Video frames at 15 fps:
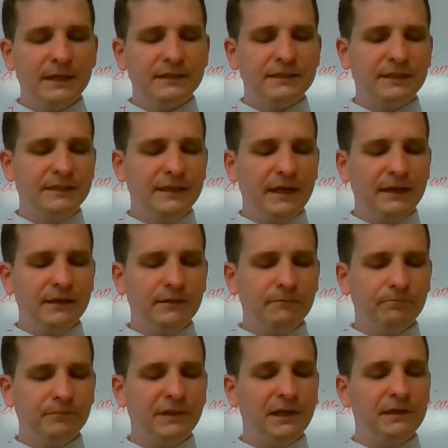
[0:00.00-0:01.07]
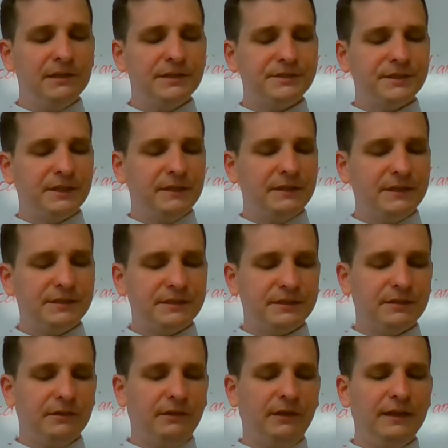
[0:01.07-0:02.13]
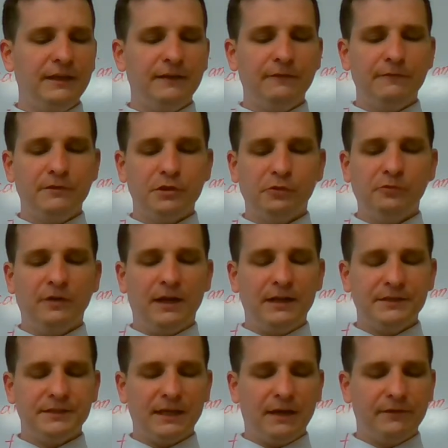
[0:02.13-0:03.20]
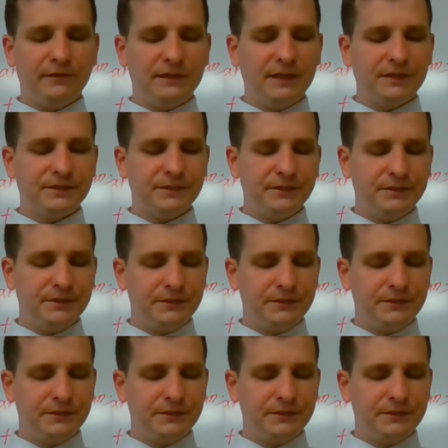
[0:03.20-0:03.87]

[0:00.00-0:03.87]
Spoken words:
Today, their descendants live throughout South Texas.